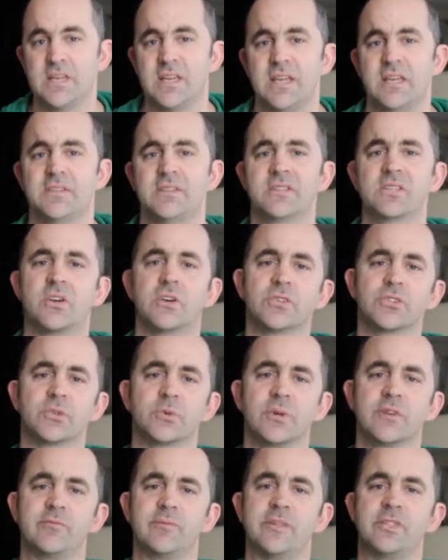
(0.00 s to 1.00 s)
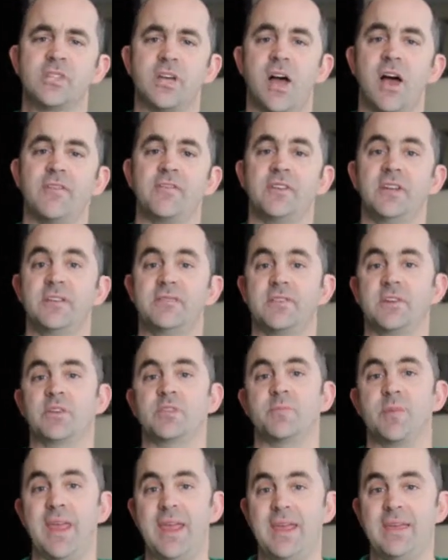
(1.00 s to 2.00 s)
In this culture, we've been taught that if
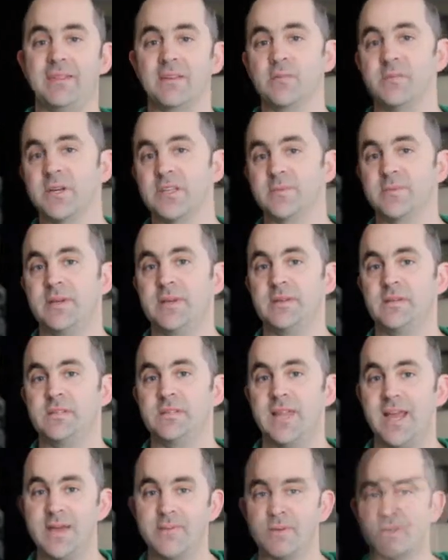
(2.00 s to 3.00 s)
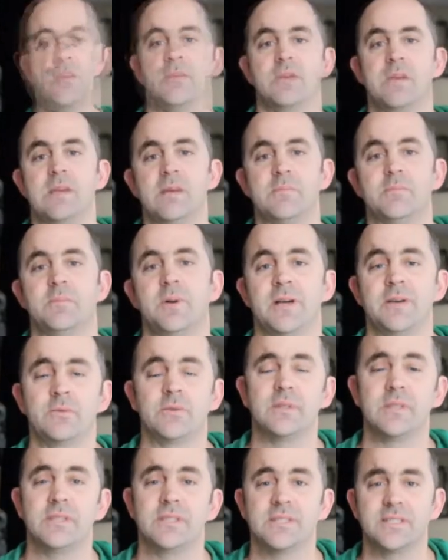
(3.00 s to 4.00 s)
there's pain, there must be damage.
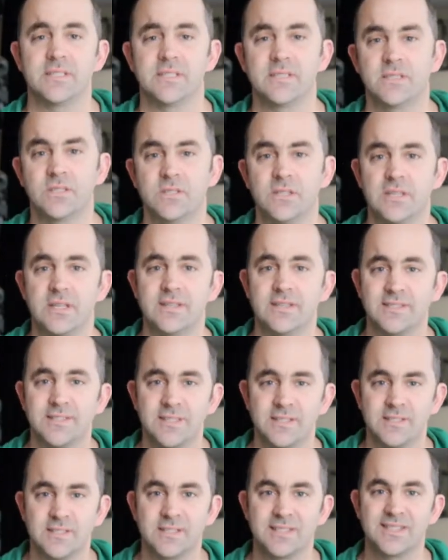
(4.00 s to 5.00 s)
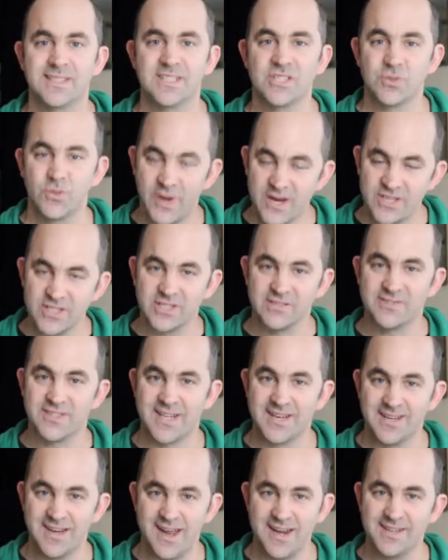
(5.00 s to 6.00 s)
But in the situation of
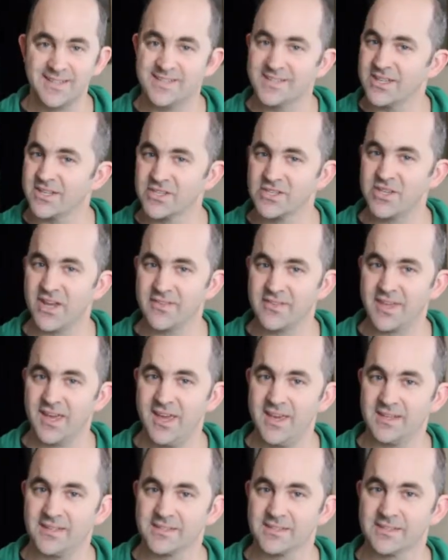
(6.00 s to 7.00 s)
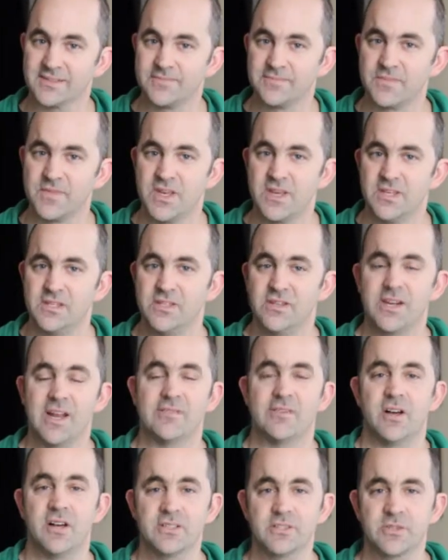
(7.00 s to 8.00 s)
tendonitis, such is not the case. You can
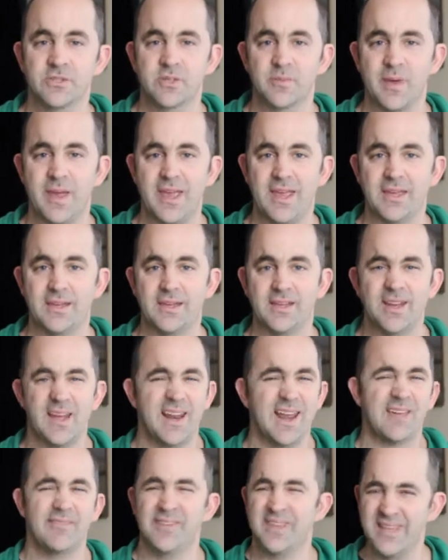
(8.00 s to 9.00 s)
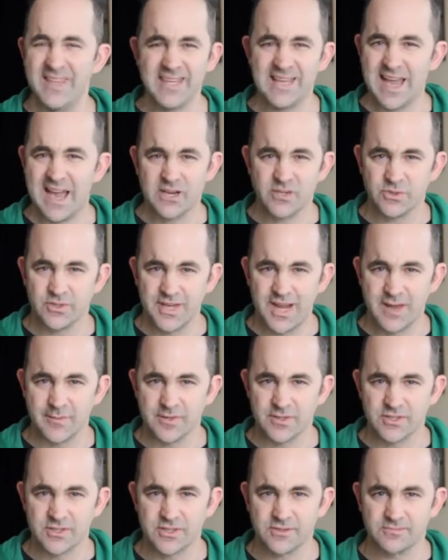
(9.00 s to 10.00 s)
have all sorts of pain and not have any actual
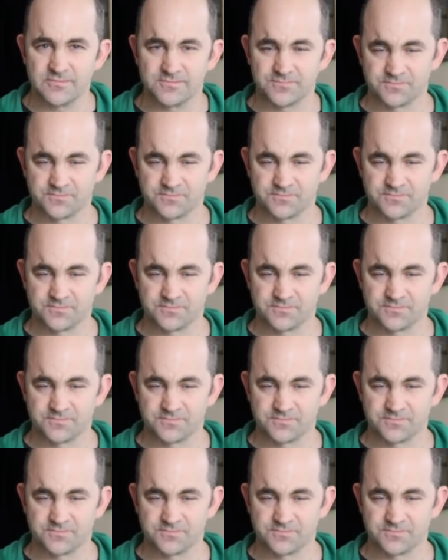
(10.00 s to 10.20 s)
damage.